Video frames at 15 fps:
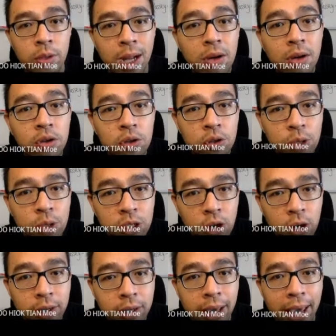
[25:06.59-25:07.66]
now you switch
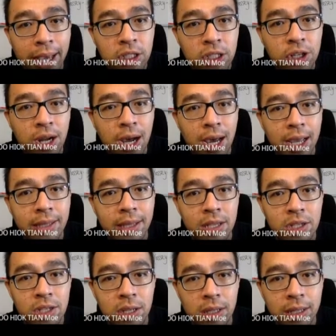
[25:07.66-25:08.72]
on the extra high
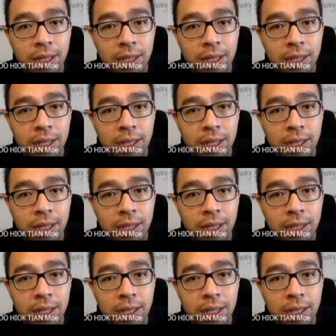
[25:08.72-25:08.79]
tension.